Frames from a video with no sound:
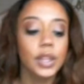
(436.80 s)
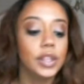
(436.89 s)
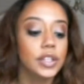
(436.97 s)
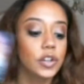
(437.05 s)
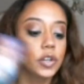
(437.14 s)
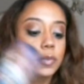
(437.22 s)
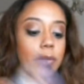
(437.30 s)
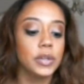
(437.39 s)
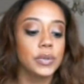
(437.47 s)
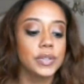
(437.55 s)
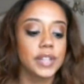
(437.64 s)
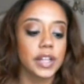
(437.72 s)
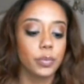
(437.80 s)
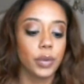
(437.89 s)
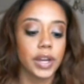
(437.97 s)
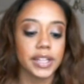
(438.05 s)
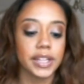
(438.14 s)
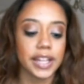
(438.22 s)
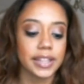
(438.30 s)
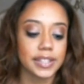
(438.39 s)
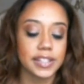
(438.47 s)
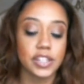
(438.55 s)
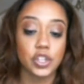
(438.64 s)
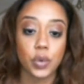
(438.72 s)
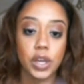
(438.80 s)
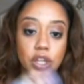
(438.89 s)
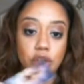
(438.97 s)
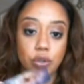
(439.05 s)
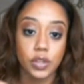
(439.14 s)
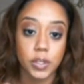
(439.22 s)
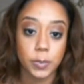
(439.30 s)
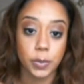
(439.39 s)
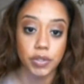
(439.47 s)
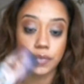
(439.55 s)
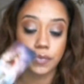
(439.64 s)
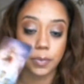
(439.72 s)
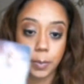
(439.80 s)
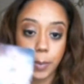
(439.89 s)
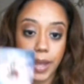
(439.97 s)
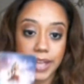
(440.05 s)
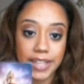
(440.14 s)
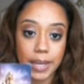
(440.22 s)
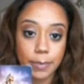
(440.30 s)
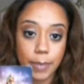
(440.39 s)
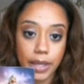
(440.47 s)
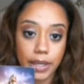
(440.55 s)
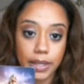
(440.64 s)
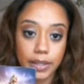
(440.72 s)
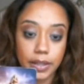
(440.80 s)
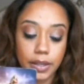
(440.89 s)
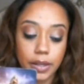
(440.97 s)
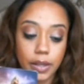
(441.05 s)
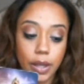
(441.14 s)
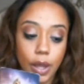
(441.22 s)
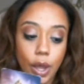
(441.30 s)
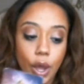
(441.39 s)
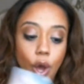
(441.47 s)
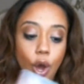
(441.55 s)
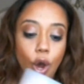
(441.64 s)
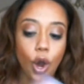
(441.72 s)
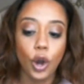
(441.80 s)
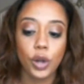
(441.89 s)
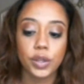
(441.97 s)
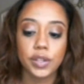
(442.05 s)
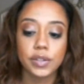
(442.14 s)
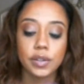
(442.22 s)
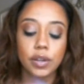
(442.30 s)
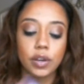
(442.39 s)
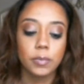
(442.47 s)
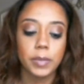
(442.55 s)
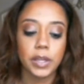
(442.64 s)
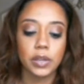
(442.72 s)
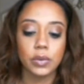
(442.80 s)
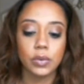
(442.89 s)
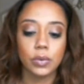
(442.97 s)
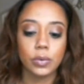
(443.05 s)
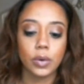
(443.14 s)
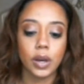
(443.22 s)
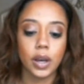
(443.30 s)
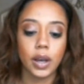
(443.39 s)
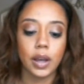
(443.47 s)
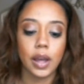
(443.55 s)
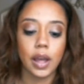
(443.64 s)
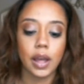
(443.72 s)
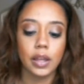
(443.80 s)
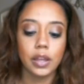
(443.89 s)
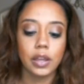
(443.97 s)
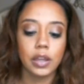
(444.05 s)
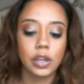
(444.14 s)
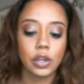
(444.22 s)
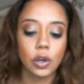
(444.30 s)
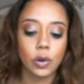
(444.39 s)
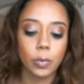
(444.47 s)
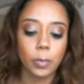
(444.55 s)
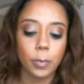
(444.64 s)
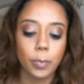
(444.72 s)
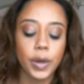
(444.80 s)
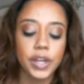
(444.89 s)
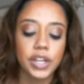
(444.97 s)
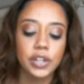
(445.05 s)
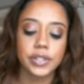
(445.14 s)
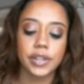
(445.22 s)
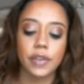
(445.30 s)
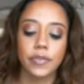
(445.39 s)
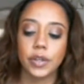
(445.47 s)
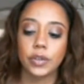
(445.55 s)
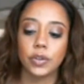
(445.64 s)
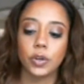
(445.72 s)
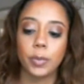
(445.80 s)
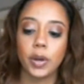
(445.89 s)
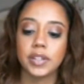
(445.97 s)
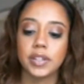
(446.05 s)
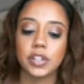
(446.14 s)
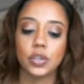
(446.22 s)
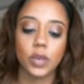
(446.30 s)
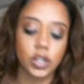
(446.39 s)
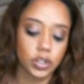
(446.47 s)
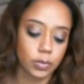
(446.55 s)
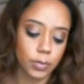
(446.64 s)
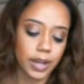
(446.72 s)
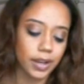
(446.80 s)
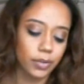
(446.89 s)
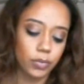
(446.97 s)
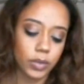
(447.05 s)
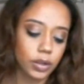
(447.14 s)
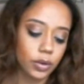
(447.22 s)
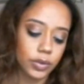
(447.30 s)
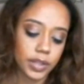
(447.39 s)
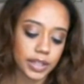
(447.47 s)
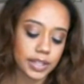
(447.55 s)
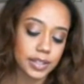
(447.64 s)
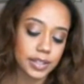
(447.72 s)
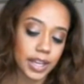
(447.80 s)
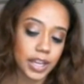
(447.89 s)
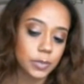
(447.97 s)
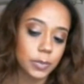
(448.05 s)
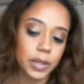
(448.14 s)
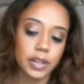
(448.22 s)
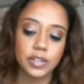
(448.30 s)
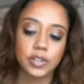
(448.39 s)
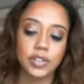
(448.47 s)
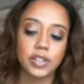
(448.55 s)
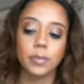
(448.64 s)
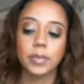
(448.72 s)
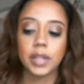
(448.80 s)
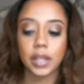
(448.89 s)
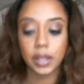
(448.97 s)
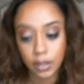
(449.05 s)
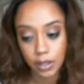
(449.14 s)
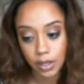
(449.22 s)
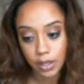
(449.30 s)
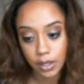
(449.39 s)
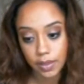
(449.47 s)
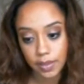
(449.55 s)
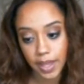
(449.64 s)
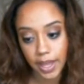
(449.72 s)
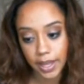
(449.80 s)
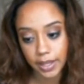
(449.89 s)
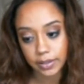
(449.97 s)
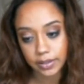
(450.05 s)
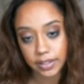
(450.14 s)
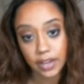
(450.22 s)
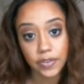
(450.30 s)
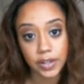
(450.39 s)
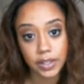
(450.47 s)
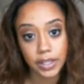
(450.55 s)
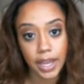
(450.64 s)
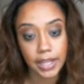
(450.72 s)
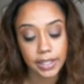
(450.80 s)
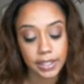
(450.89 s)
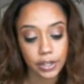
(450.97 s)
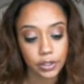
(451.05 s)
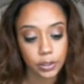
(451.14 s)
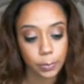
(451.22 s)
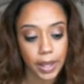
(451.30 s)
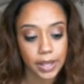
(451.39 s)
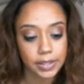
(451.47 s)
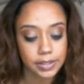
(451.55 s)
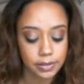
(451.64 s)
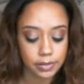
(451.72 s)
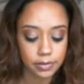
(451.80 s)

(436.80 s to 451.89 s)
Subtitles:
This could be you celebrating that the situation or this person from the past came back in. Or this could be you, you know, putting yourself in the third party situation, but I really don't think that's the case because there's something that definitely ended here in the past.